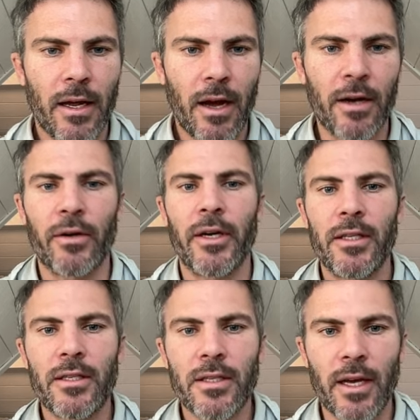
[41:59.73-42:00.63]

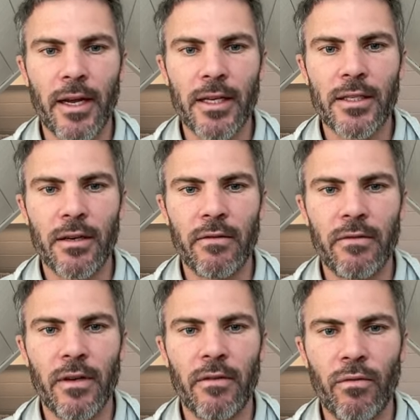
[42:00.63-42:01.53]
utterance, I guess,
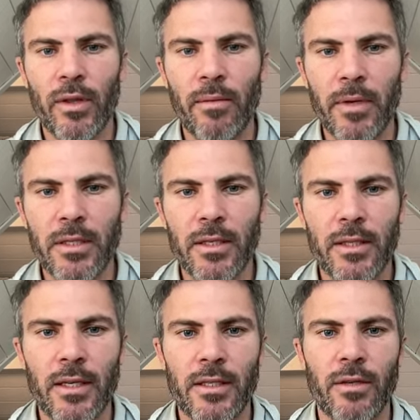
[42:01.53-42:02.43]
of what the business
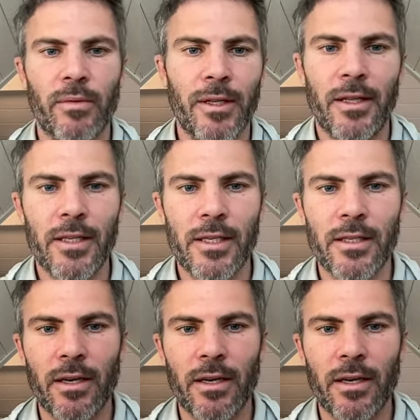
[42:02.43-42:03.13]
is. So really, this is